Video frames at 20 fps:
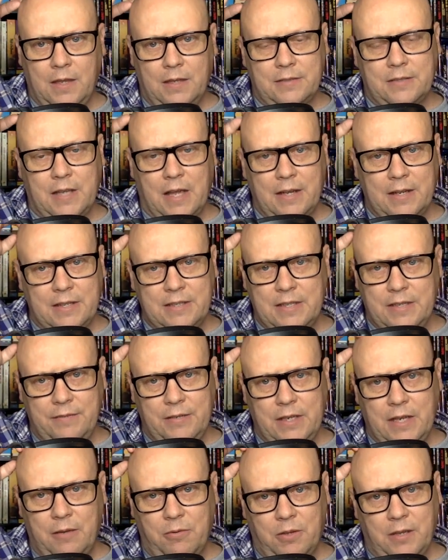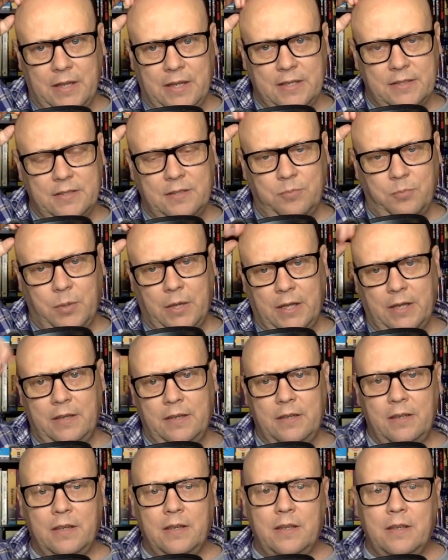has gotten a DVD release, but
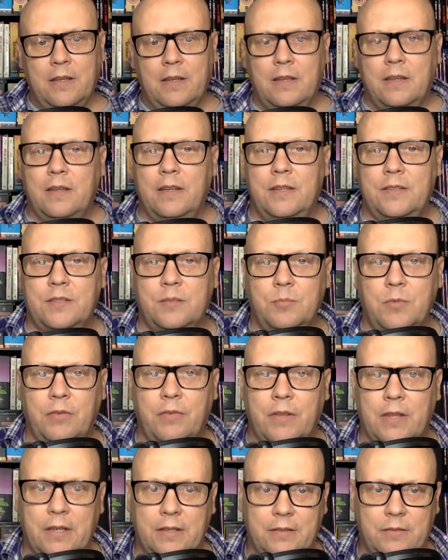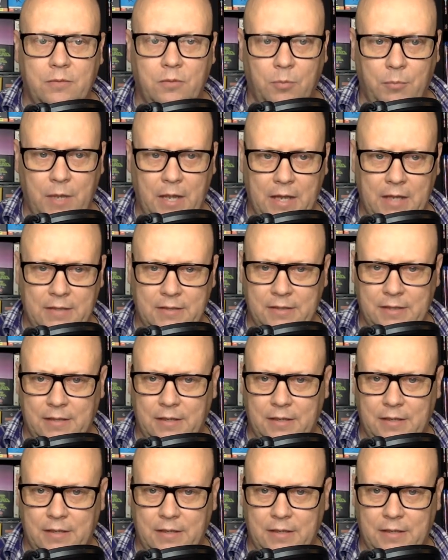is a movie that remains,